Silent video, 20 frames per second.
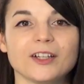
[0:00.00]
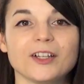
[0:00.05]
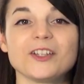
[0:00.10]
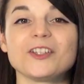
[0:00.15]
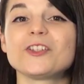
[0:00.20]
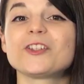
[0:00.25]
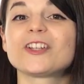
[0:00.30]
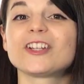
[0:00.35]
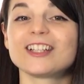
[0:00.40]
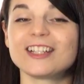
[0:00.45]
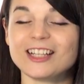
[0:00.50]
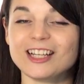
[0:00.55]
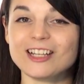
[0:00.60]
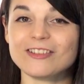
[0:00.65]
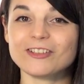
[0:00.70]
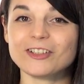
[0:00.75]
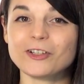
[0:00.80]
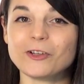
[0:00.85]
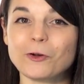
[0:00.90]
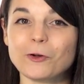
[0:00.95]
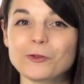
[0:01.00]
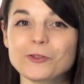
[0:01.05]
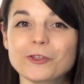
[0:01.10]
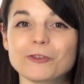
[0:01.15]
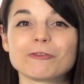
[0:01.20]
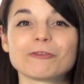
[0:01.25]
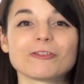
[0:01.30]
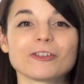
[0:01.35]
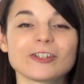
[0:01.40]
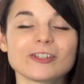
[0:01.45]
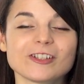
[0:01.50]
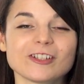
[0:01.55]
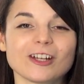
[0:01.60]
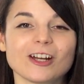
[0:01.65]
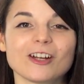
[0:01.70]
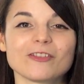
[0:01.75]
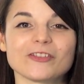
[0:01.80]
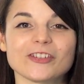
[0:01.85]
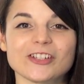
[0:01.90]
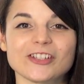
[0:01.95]
You could even hold your first
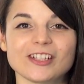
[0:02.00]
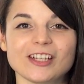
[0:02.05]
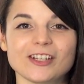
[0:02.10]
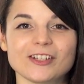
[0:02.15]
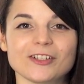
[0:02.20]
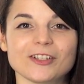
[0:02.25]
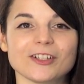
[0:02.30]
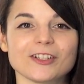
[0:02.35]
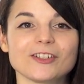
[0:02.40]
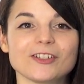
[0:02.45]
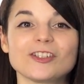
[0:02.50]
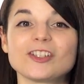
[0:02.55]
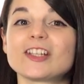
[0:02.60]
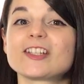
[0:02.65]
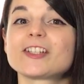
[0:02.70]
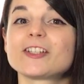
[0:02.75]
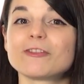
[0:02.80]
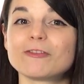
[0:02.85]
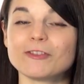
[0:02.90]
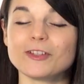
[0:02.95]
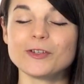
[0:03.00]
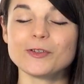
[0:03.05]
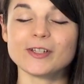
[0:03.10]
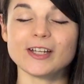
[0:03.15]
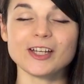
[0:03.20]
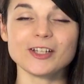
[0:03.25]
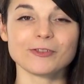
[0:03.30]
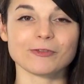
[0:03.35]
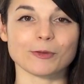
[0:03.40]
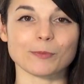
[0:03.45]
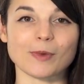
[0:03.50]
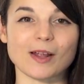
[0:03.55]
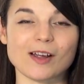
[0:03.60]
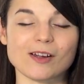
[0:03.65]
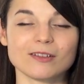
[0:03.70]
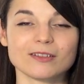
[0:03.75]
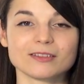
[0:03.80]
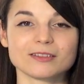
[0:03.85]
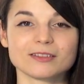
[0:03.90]
conversation just a few days from now.